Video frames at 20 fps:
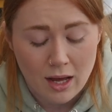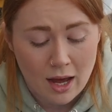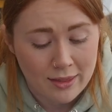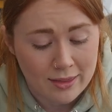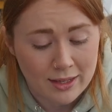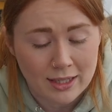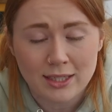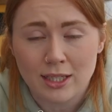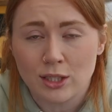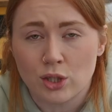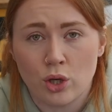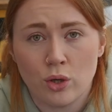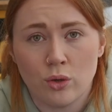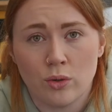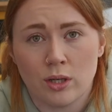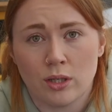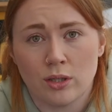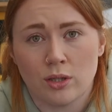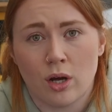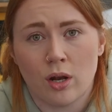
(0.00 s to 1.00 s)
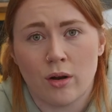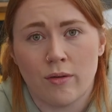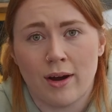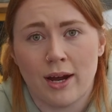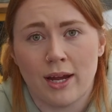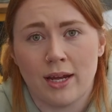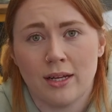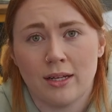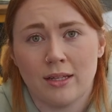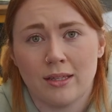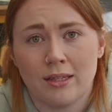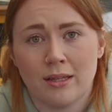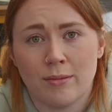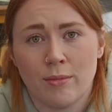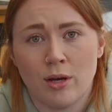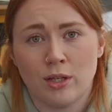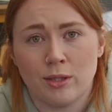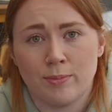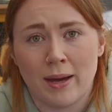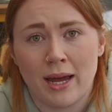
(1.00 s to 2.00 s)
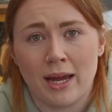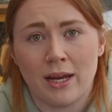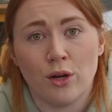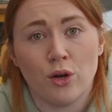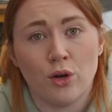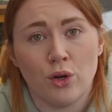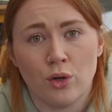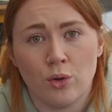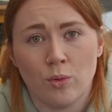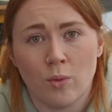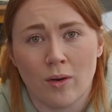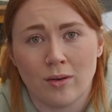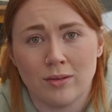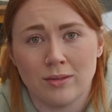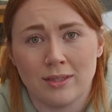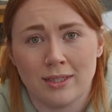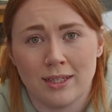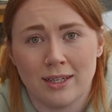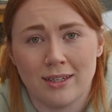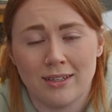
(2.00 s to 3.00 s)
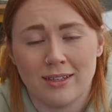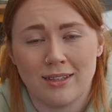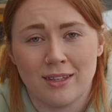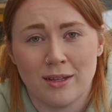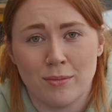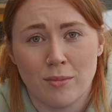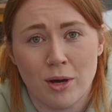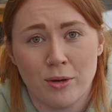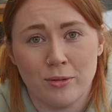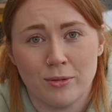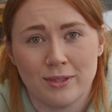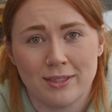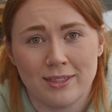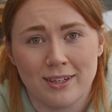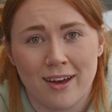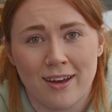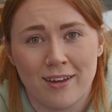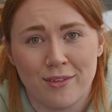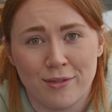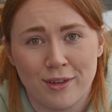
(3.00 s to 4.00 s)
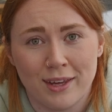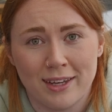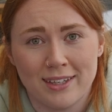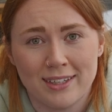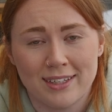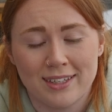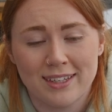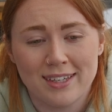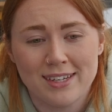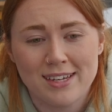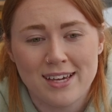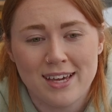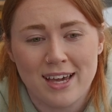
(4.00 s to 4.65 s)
this is who can tolerate the most pain and who wants it the most, I think.